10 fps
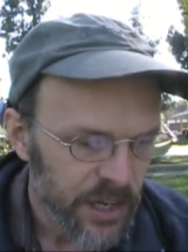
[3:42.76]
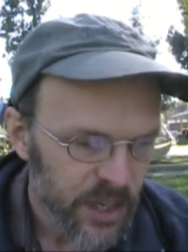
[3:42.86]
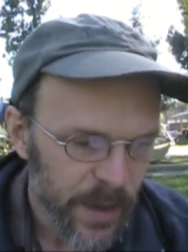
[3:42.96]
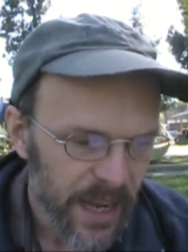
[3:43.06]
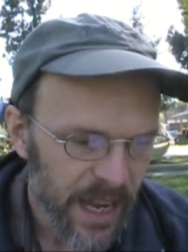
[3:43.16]

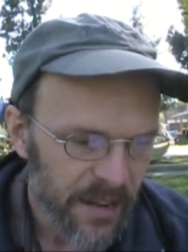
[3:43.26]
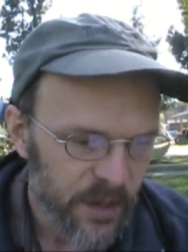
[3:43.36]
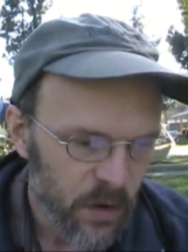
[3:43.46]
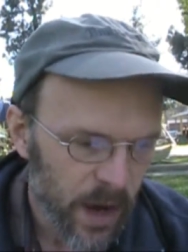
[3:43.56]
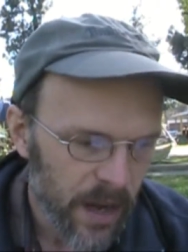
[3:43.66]
She may have
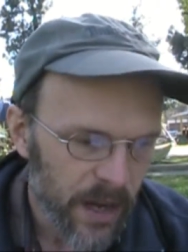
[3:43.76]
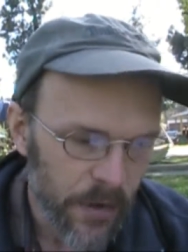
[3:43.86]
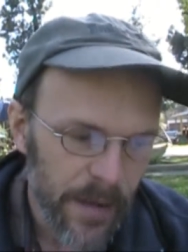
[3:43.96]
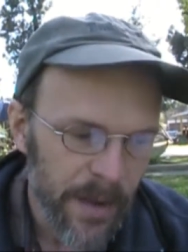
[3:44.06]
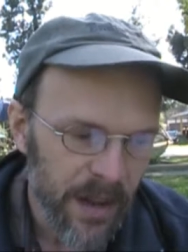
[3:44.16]
to crowd a
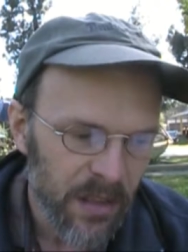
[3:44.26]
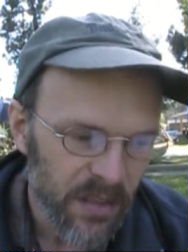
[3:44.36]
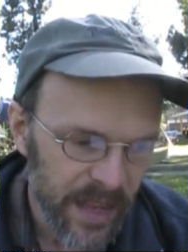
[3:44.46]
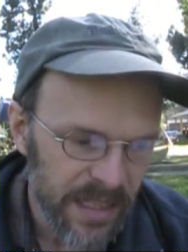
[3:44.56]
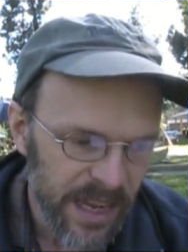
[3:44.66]
great many
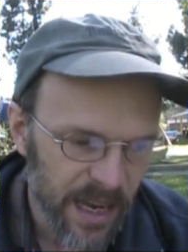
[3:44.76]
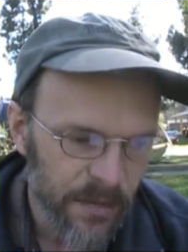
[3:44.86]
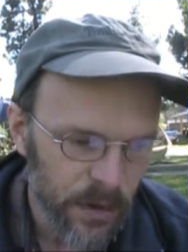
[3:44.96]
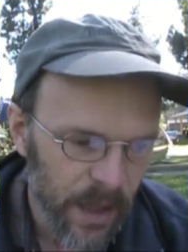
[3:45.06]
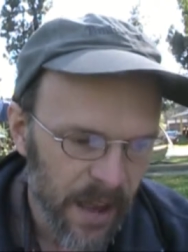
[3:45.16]
things out
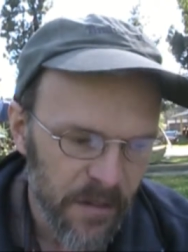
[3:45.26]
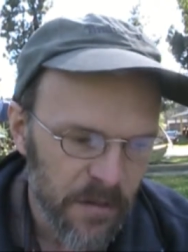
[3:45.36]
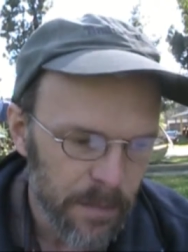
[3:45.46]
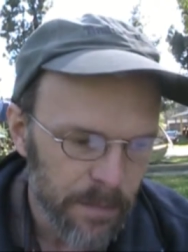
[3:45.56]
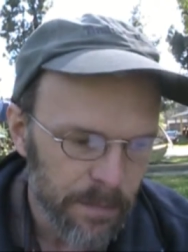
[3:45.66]
of her
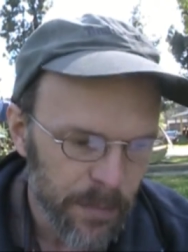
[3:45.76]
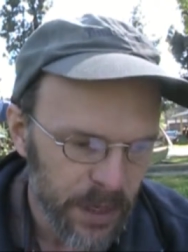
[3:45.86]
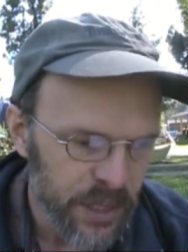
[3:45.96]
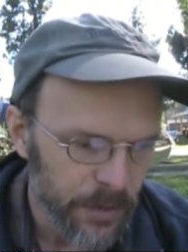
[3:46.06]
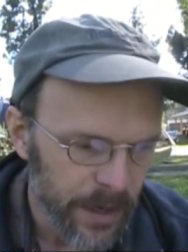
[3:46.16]
life,
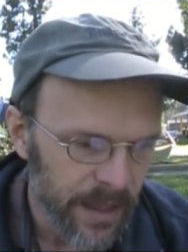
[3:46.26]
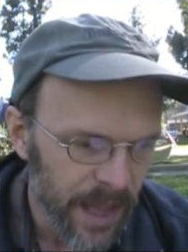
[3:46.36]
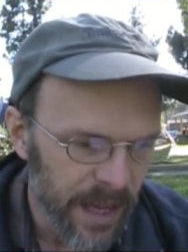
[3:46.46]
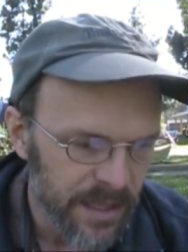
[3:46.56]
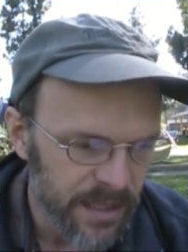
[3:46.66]
but she
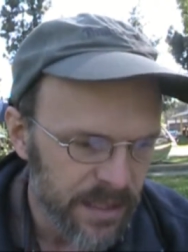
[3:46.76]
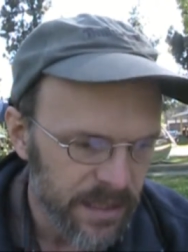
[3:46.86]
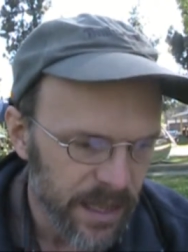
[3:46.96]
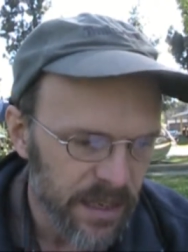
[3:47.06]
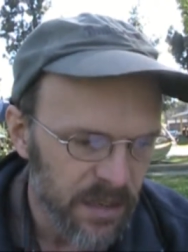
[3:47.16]

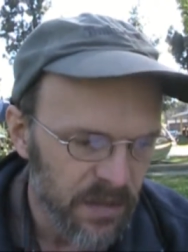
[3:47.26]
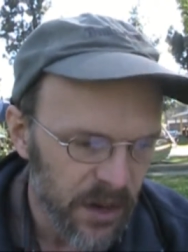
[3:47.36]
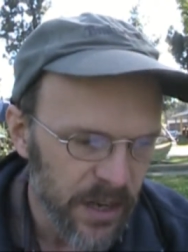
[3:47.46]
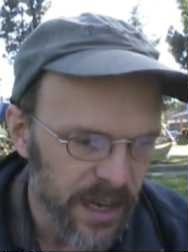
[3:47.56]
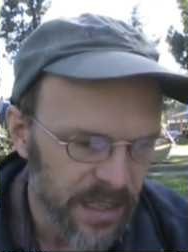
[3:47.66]
realizes that it's
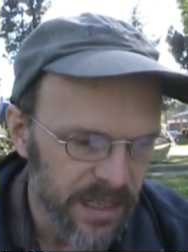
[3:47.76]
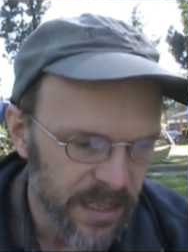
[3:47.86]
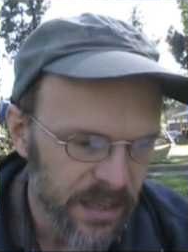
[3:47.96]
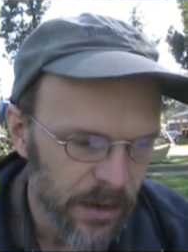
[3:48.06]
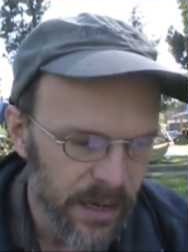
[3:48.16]
very
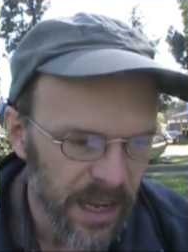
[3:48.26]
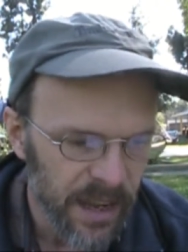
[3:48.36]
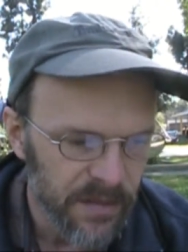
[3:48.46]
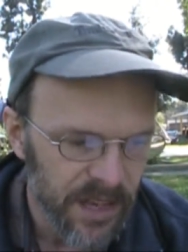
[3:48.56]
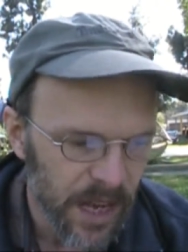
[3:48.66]
necessary to
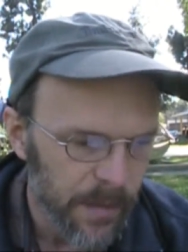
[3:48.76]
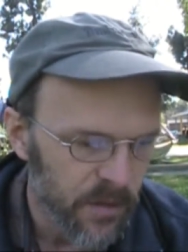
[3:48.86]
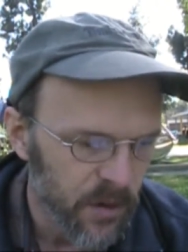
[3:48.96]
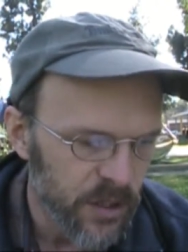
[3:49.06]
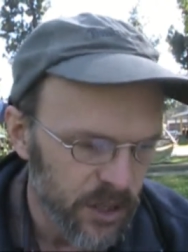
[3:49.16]
have time
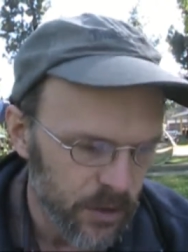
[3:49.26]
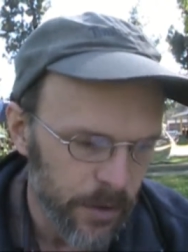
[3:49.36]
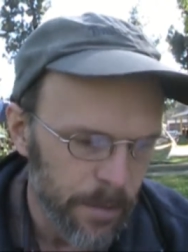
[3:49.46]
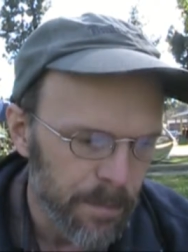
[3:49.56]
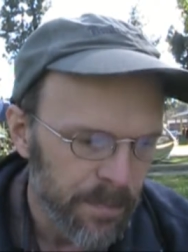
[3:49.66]
for her
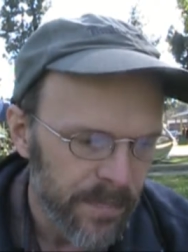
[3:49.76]
children.